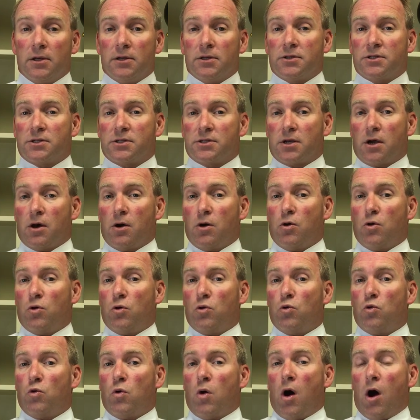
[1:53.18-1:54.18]

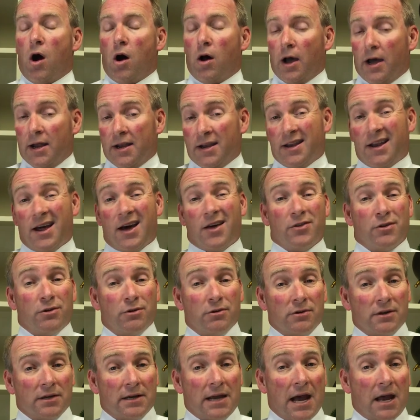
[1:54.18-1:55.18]
So
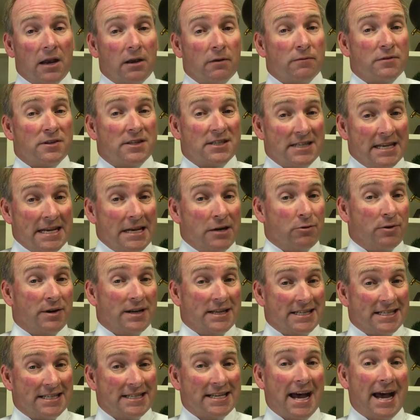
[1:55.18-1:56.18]
another kind of
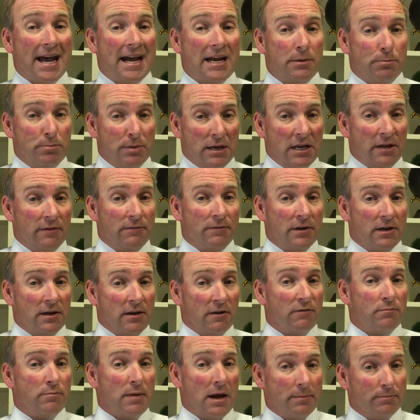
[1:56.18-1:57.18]
secret side benefit
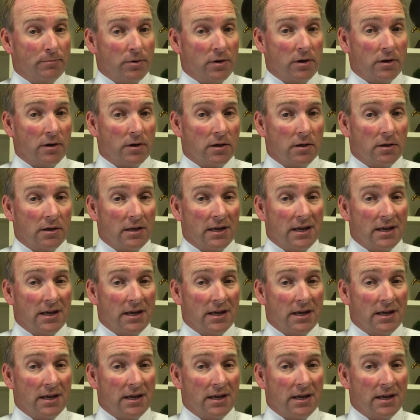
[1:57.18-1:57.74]
of my book